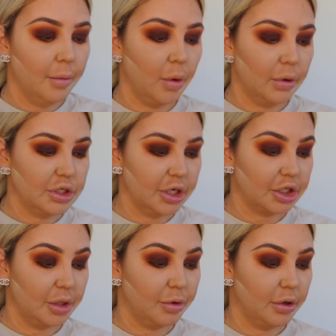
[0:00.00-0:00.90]
But once you
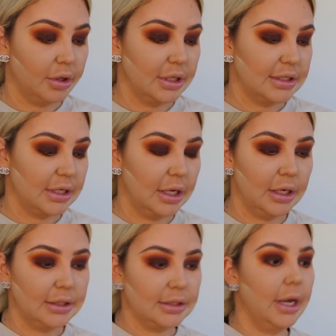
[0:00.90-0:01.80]
actually put it on the skin,
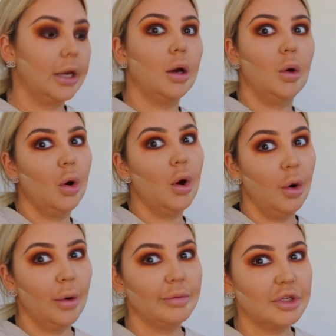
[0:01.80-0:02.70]
it's like
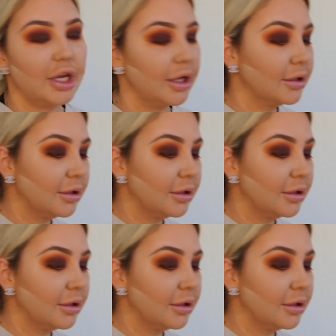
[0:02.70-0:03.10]
OMG.